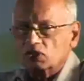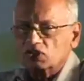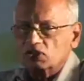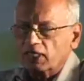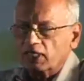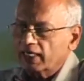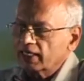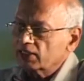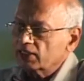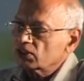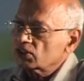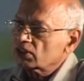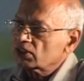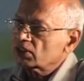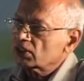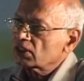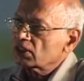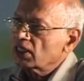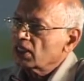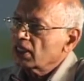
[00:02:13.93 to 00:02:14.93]
or
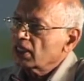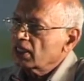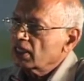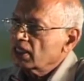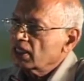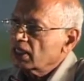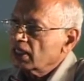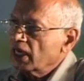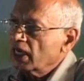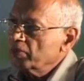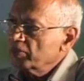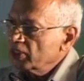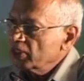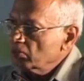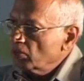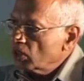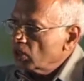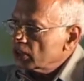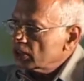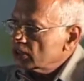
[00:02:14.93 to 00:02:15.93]
science, I
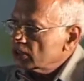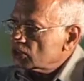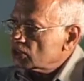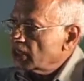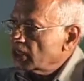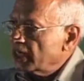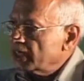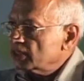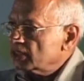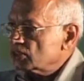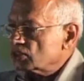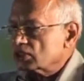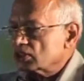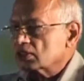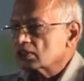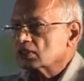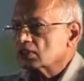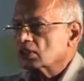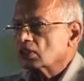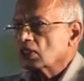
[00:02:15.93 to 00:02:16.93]
mean modern
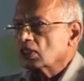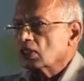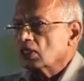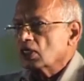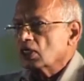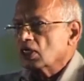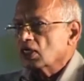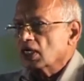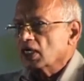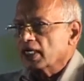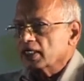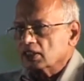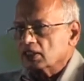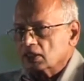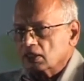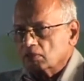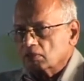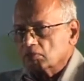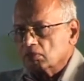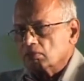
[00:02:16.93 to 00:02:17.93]
science
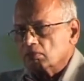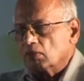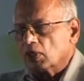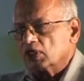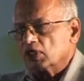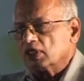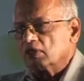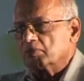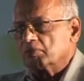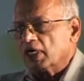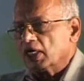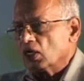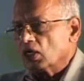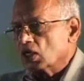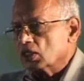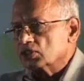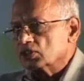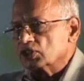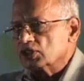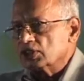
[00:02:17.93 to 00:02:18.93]
like modern
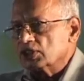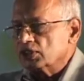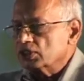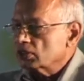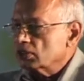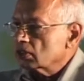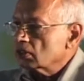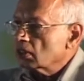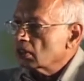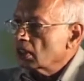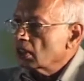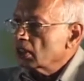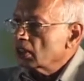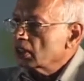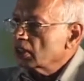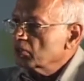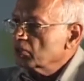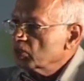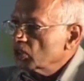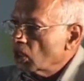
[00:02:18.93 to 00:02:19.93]
biology,
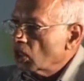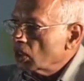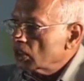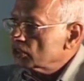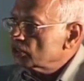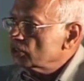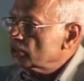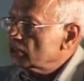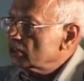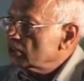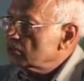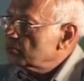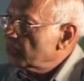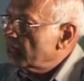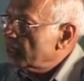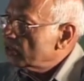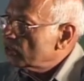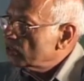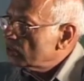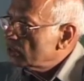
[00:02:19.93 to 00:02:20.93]
immunology,
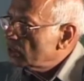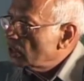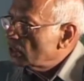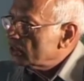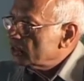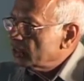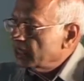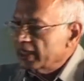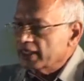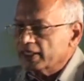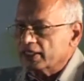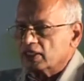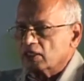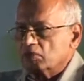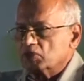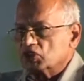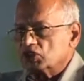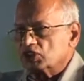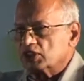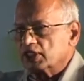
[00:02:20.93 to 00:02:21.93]
bioinorganic,
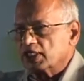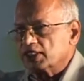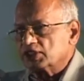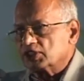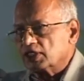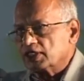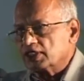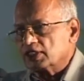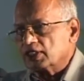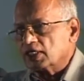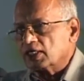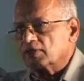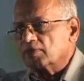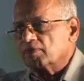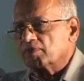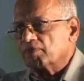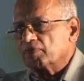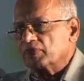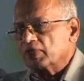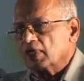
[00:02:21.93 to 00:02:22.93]
chemistry, etc.,
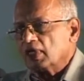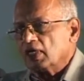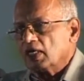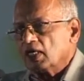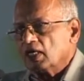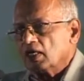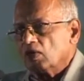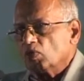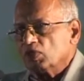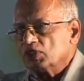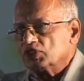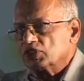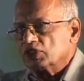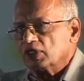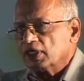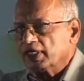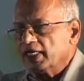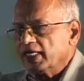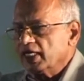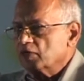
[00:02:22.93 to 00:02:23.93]

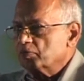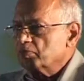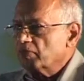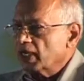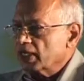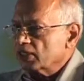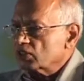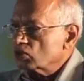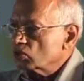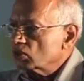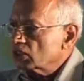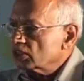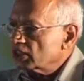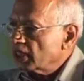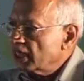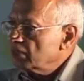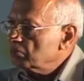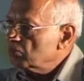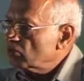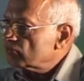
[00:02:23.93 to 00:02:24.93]
which date back to the
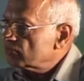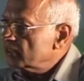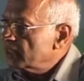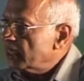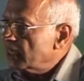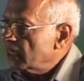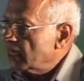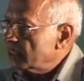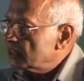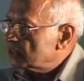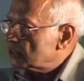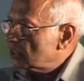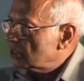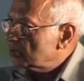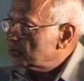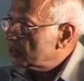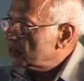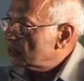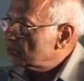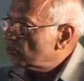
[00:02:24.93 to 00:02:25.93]
time of the
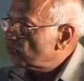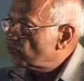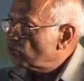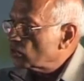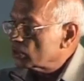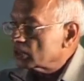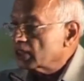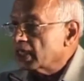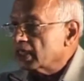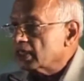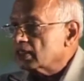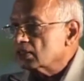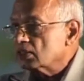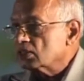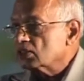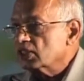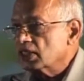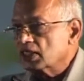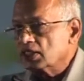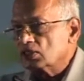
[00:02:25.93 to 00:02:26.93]
Enlightenment. Before that,
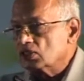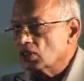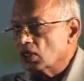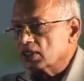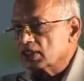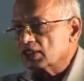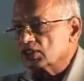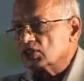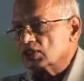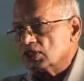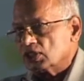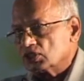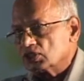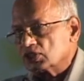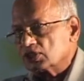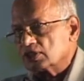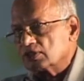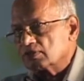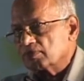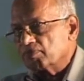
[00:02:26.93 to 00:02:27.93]
they did not
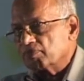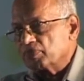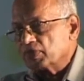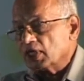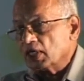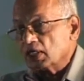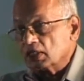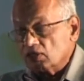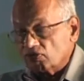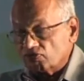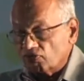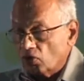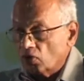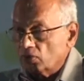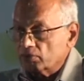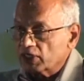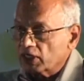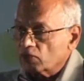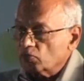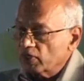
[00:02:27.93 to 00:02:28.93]
exist in the
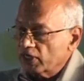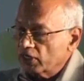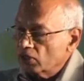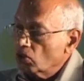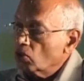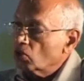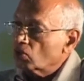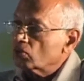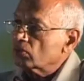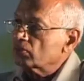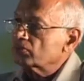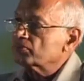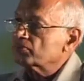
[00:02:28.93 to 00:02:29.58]
form that we know,